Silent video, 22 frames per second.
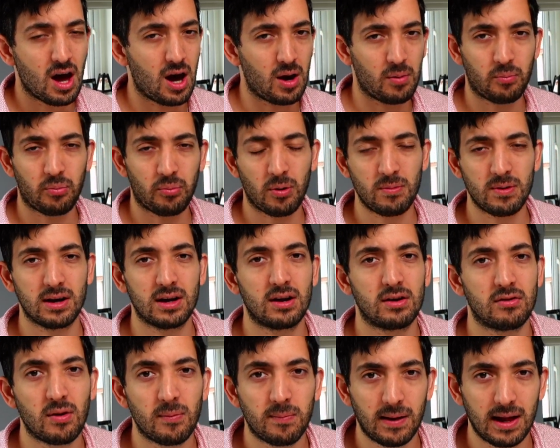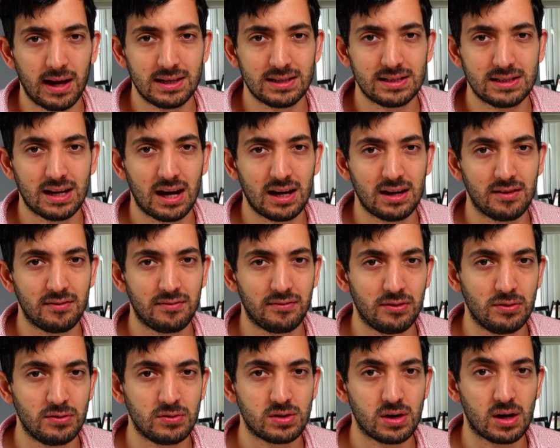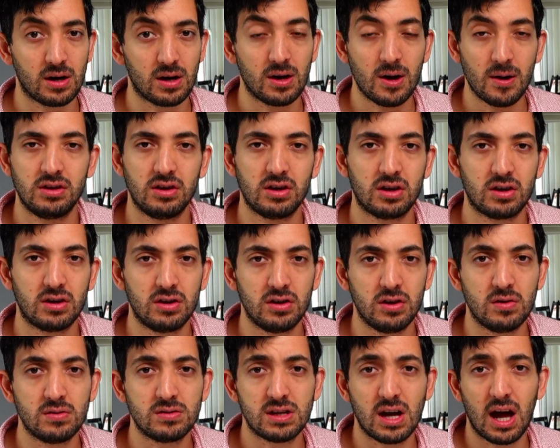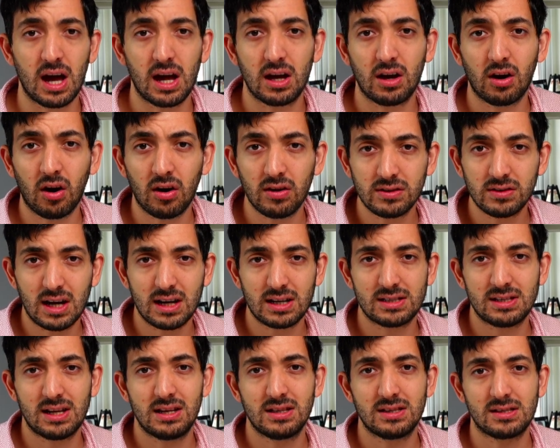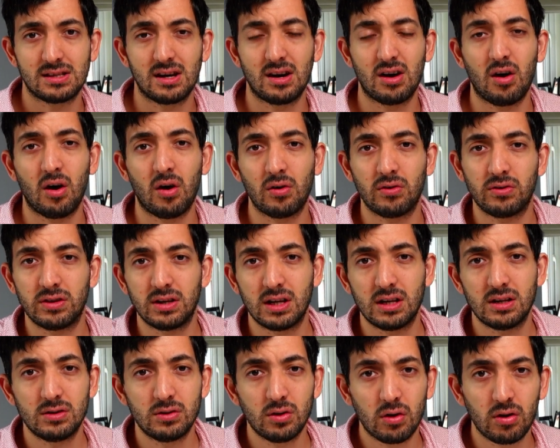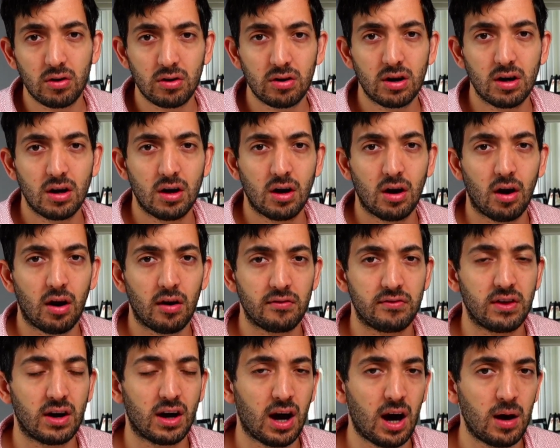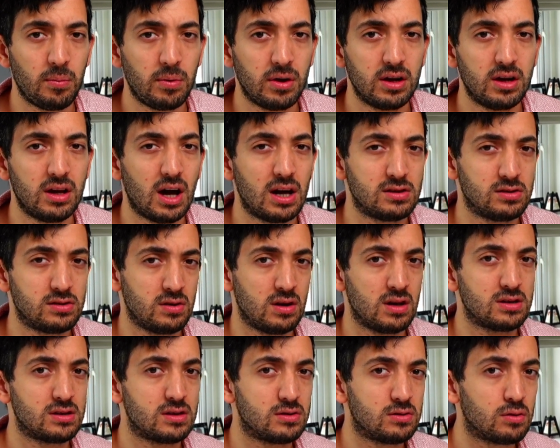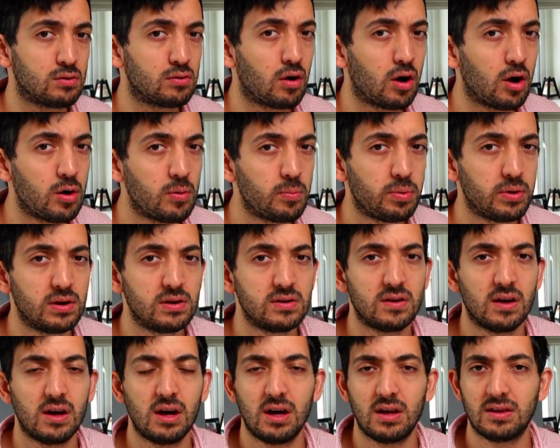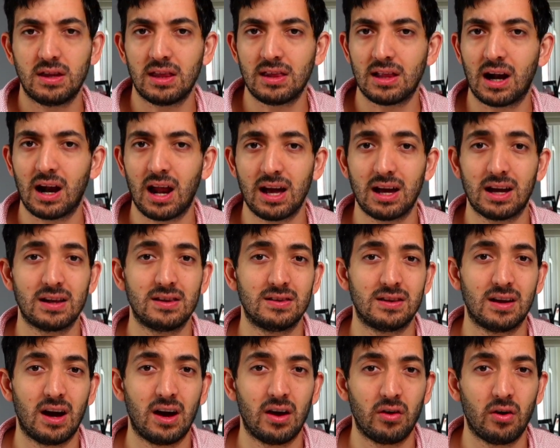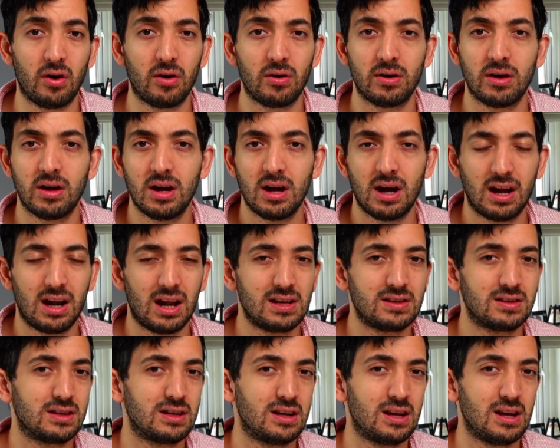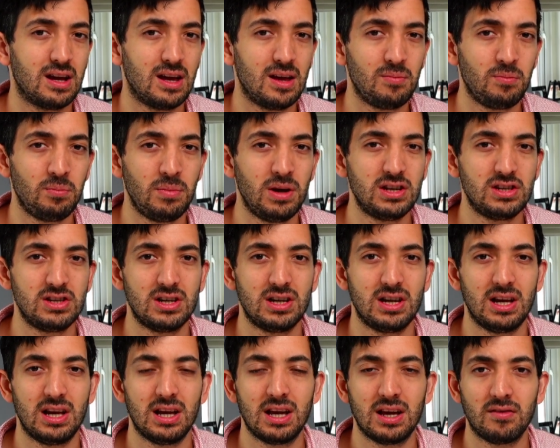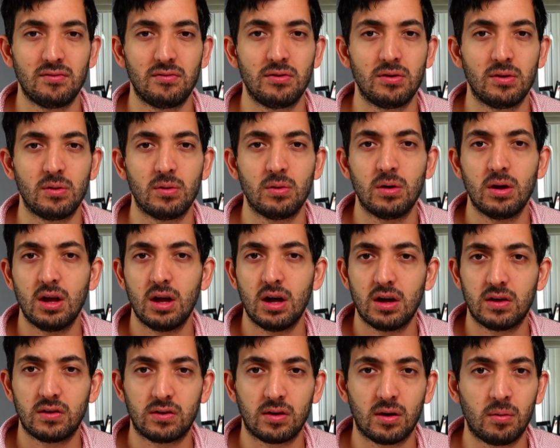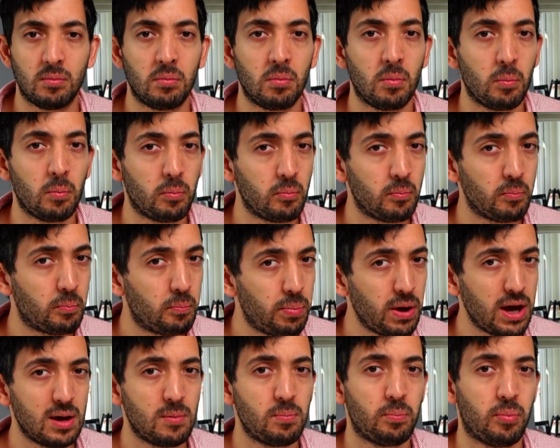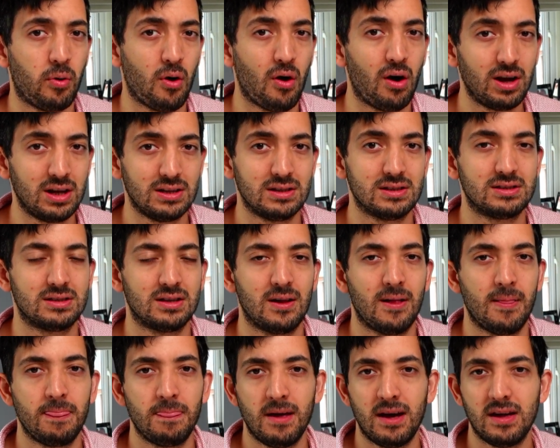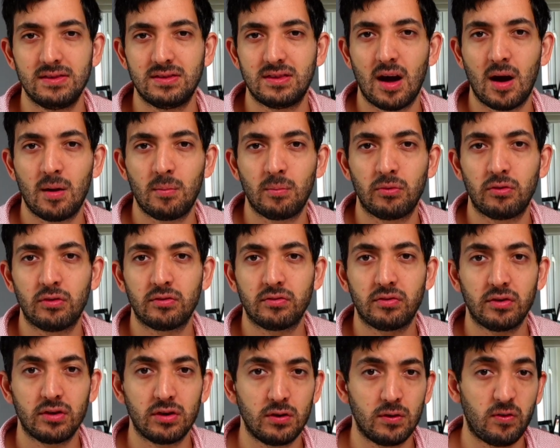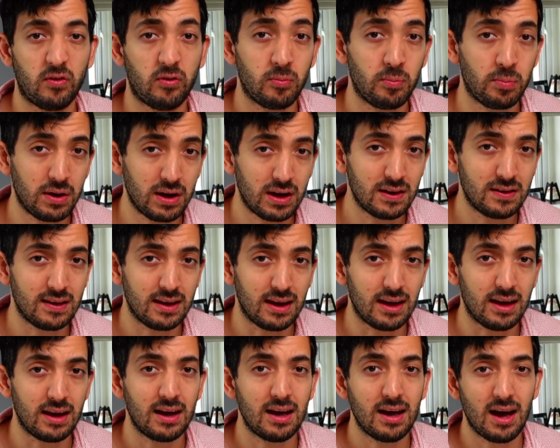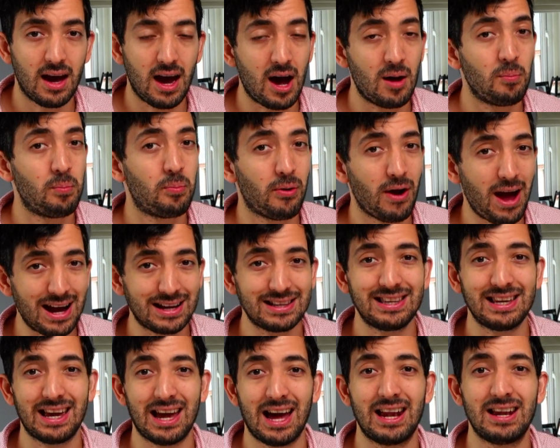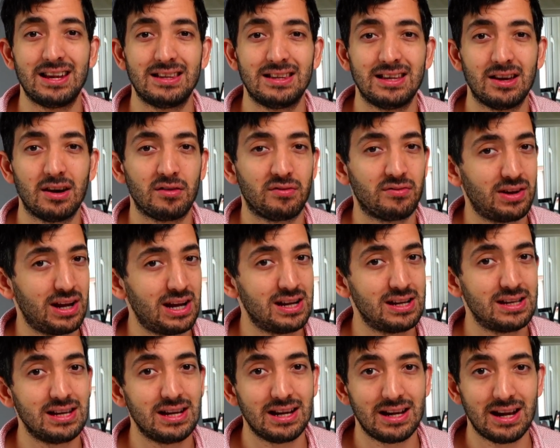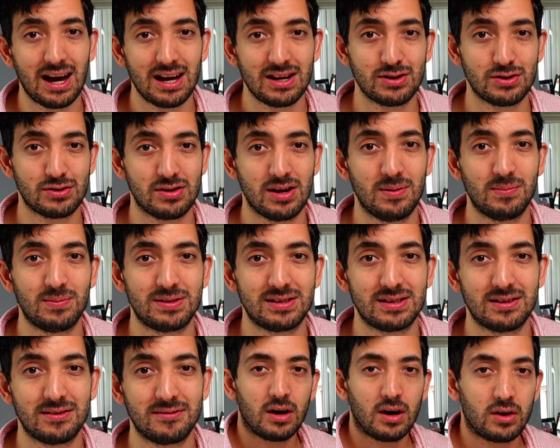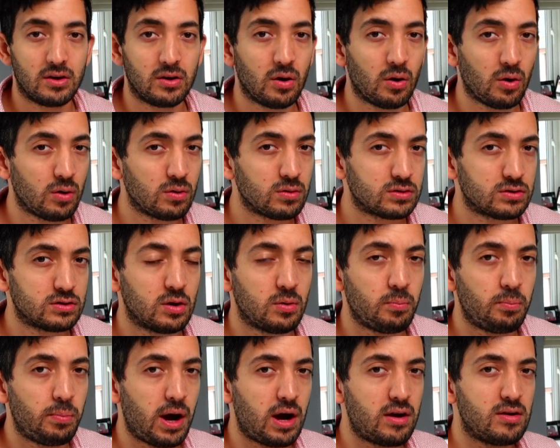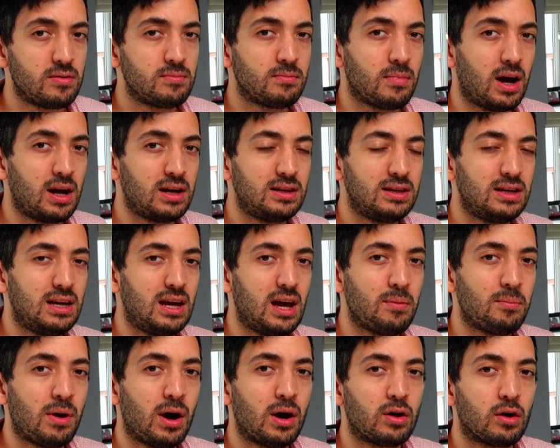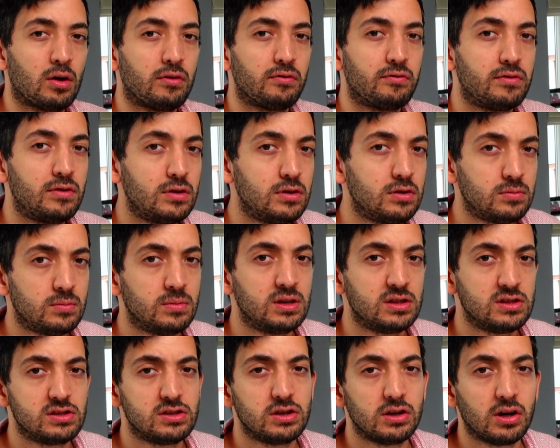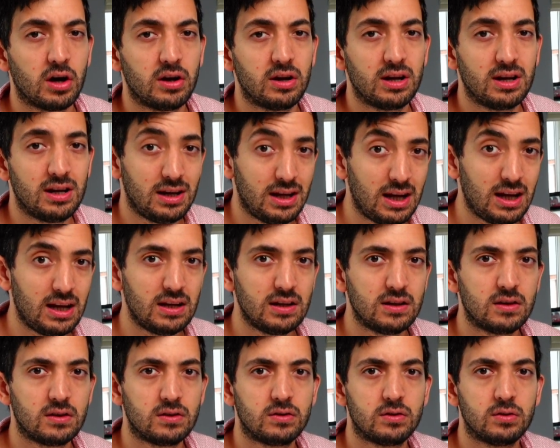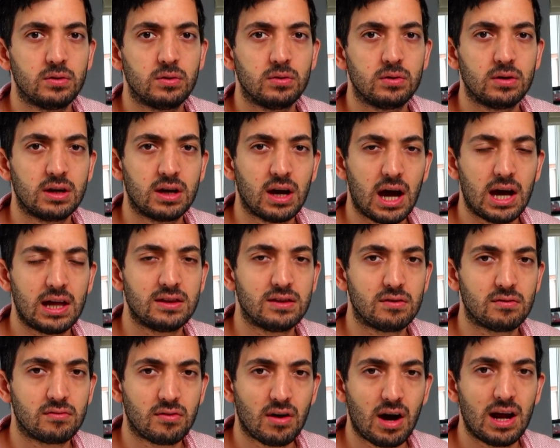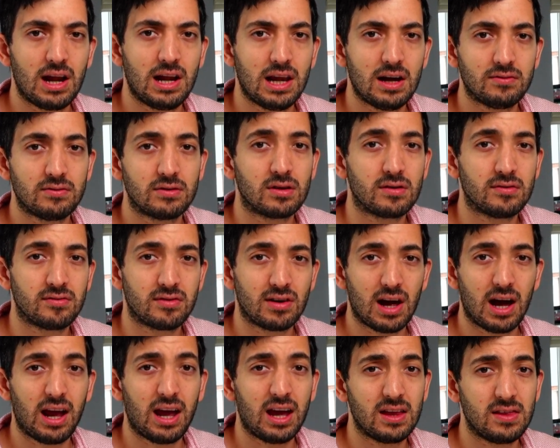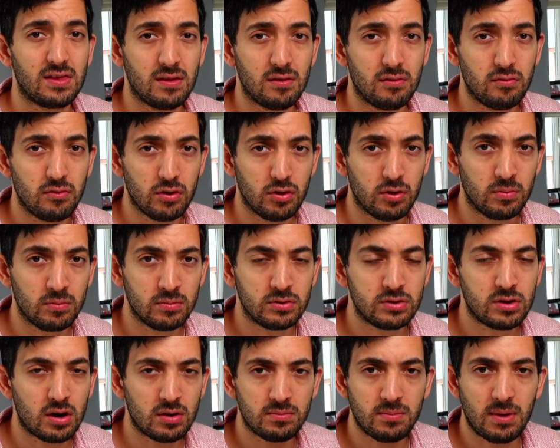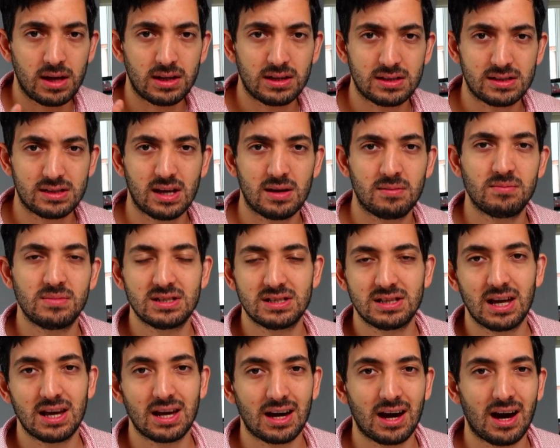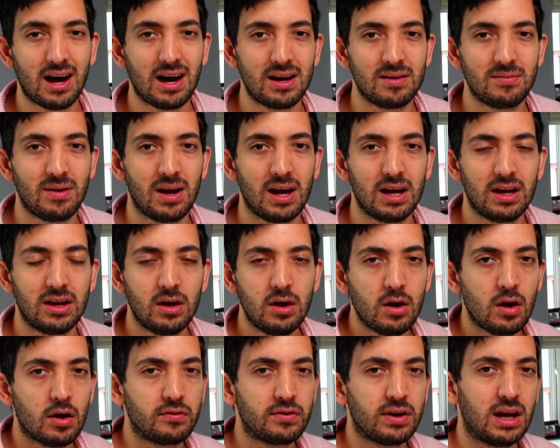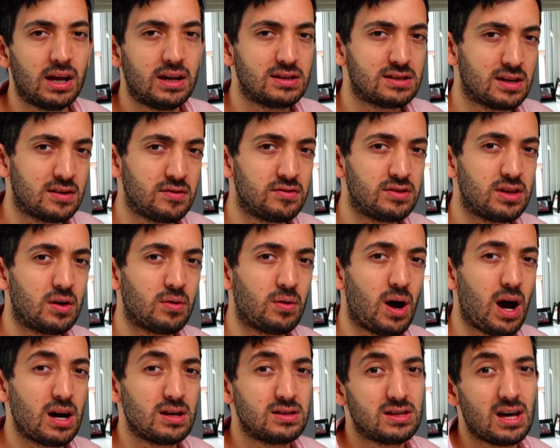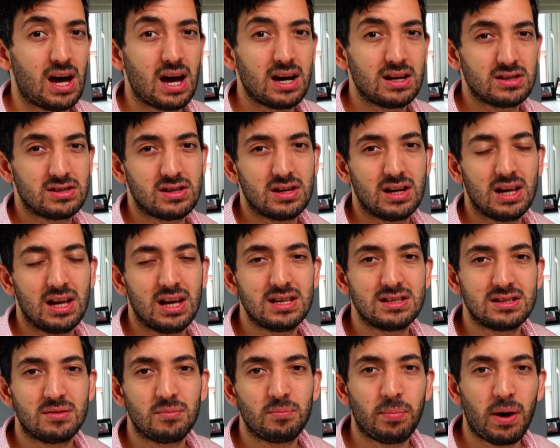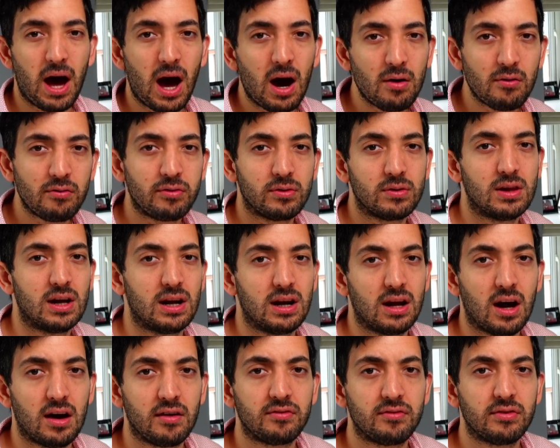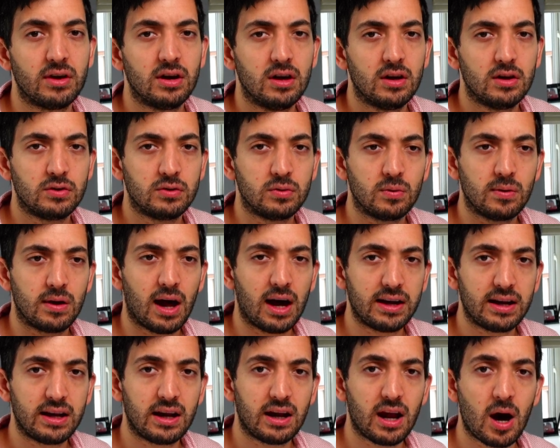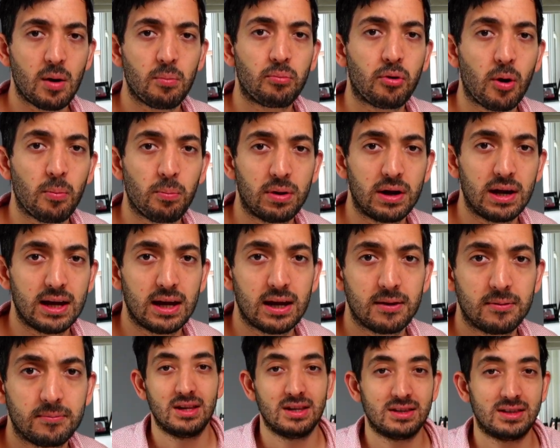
I'm probably going to replace that in the future. You can use a contact sensor on the door of the cupboard. As soon as the door opens, then the light can turn on. And that's going to immediately give you some big points in terms of usability and practicality of LED light strips. And also bear in mind the amount of lumens you're going to need to get the right level of light in the room. Don't make the same mistake I made of getting something that actually isn't powerful enough to light it up properly.